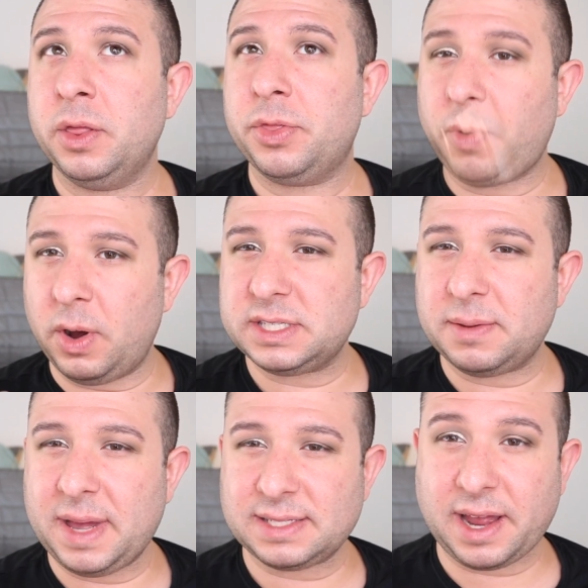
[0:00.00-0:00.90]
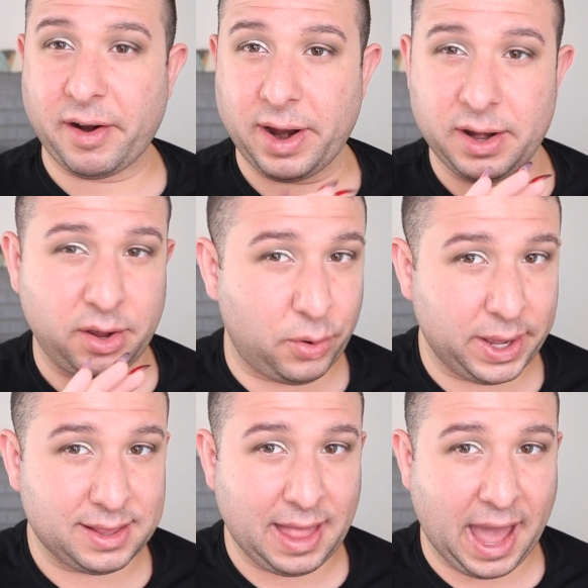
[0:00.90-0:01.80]
throw on some mascara and a
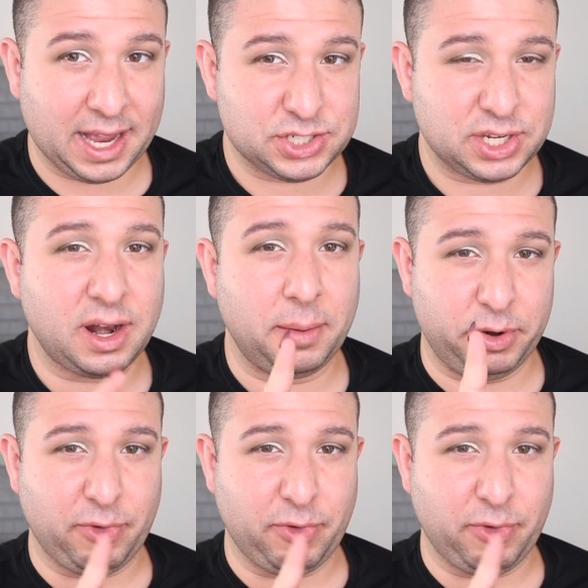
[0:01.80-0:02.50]
quick lash, and I'll be